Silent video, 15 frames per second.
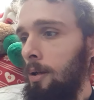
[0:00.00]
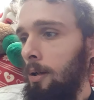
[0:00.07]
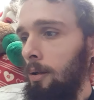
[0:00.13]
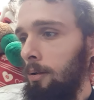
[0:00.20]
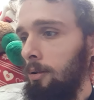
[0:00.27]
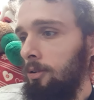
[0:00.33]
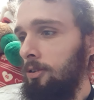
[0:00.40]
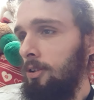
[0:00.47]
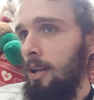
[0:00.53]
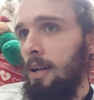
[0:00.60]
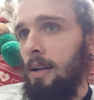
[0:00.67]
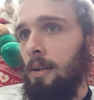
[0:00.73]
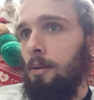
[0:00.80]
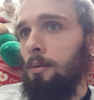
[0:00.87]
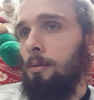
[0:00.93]

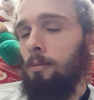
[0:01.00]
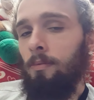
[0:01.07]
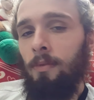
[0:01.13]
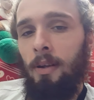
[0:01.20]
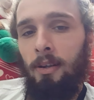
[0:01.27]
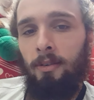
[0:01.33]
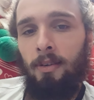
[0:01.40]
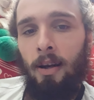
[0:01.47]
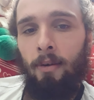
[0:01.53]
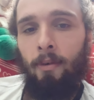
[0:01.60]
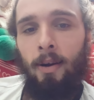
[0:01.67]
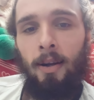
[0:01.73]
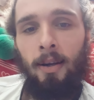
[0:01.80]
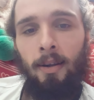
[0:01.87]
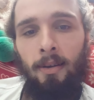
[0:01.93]
also, they, they
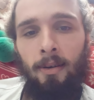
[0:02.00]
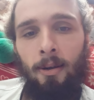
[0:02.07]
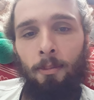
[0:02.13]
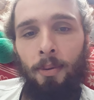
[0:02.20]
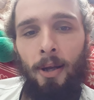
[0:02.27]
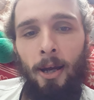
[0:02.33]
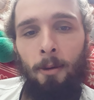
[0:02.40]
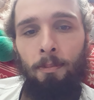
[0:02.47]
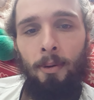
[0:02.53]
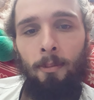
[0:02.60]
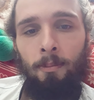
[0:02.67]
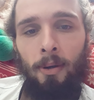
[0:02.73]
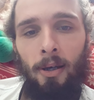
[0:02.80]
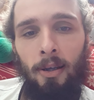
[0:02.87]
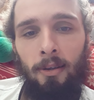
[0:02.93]
reckon it'll be
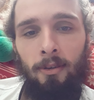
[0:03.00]
open by